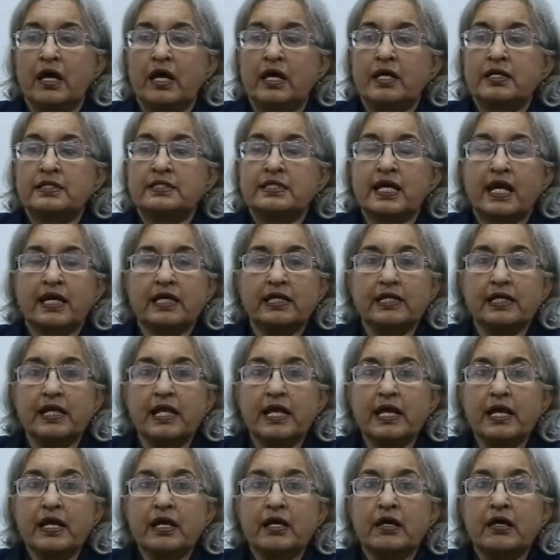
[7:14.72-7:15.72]

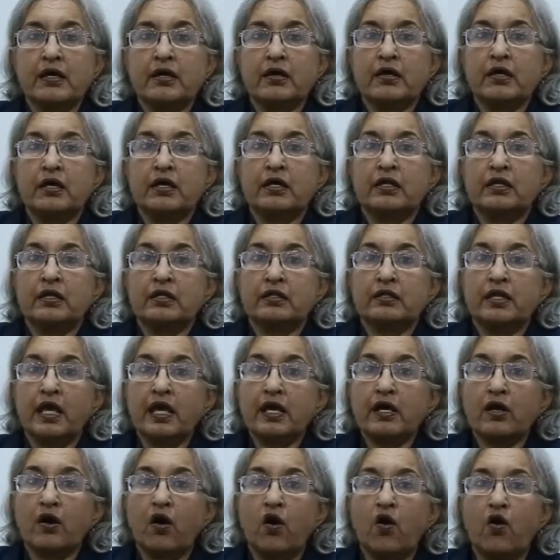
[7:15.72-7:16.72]
Secondly,
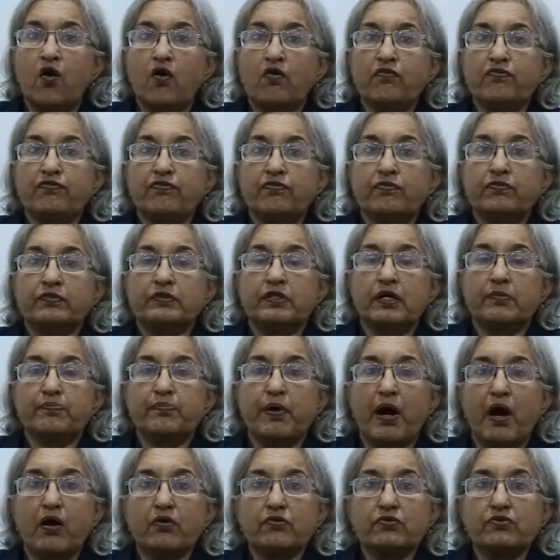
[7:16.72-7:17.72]
think of the
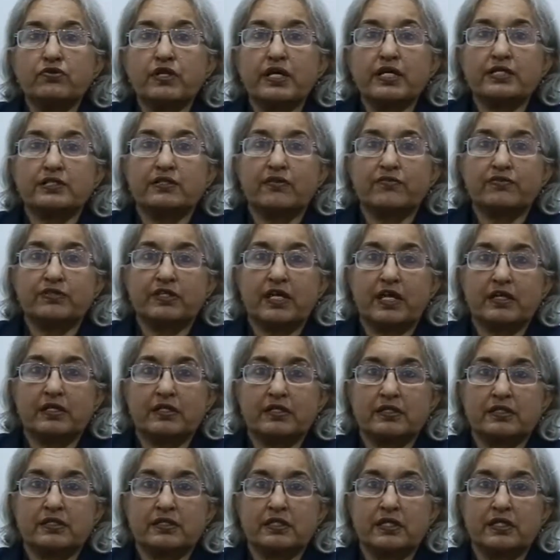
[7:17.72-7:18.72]
boundaries of
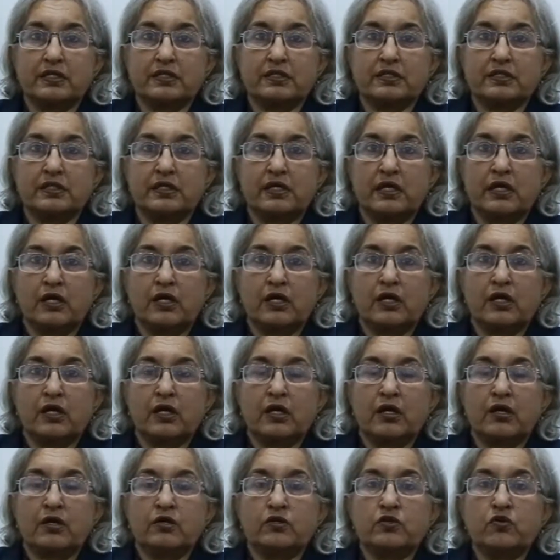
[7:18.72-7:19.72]
sentences.
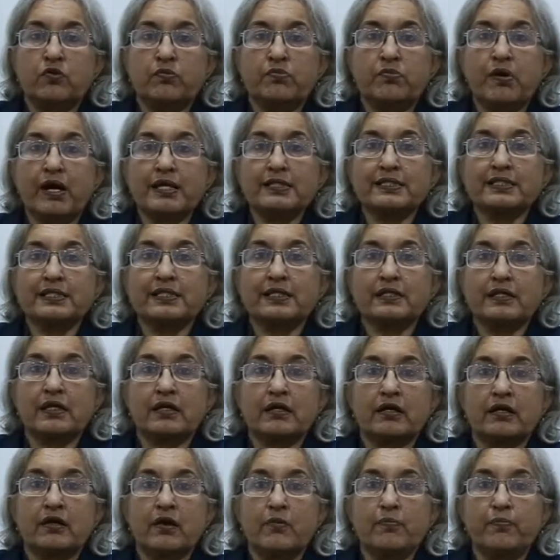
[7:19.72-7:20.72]
You must
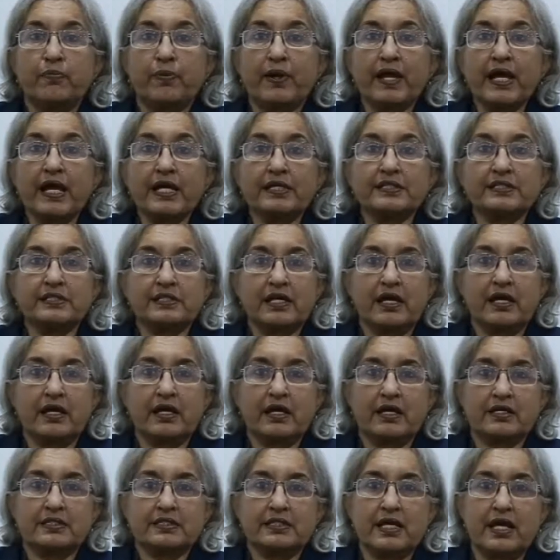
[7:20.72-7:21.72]
complete
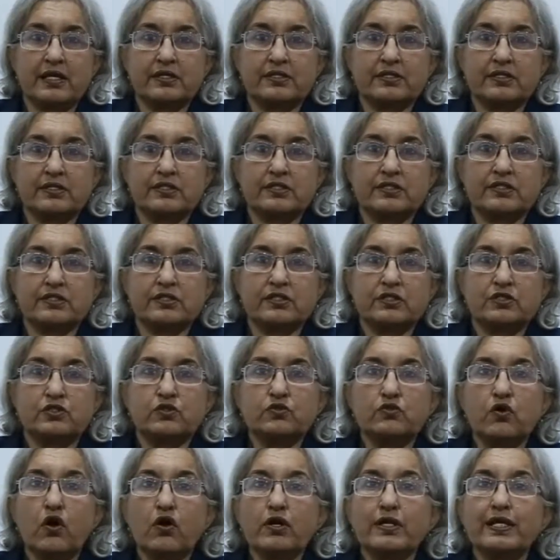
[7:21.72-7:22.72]
a sentence. Do
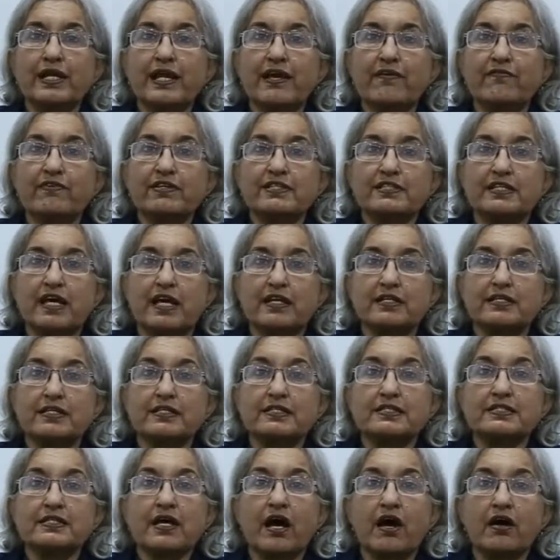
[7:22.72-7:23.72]
not leave a
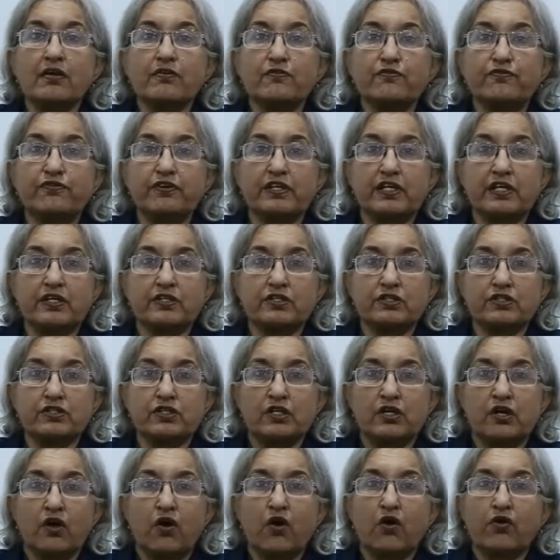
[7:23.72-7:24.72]
sentence unfinished
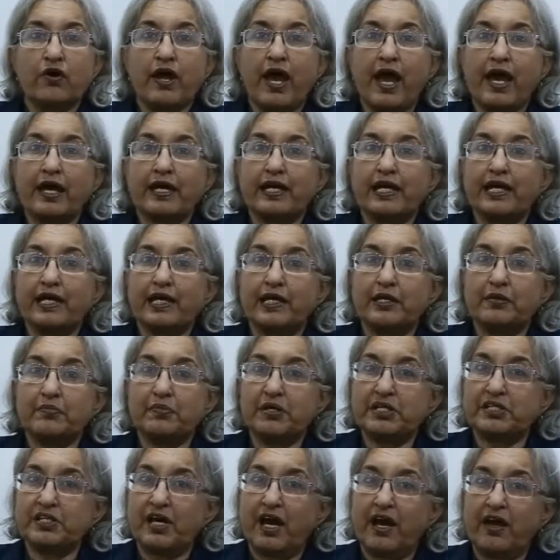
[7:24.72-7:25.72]
or hanging in
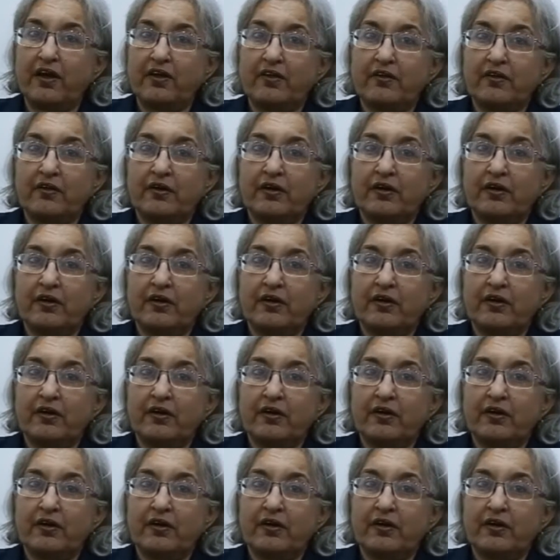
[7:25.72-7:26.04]
midair.